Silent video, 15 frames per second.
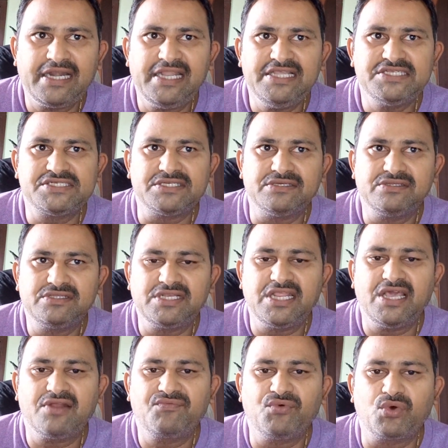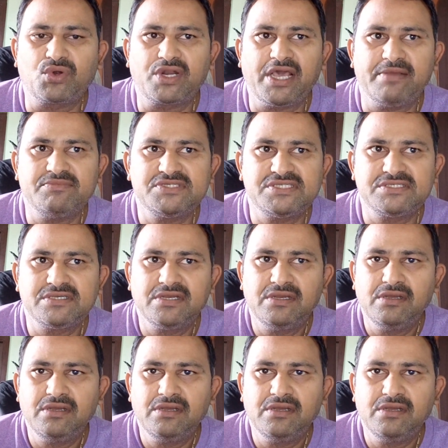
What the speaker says: least 3 or 4 times